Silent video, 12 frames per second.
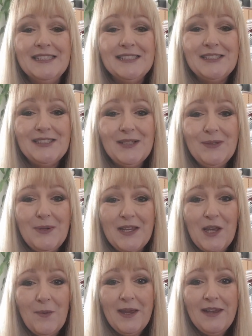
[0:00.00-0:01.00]
So we're
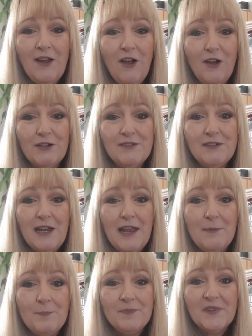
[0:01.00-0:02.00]
going on
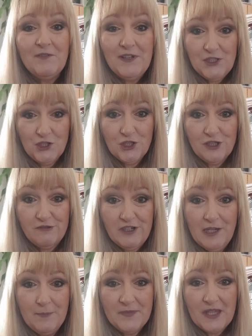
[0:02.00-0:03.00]
um, the Ventura,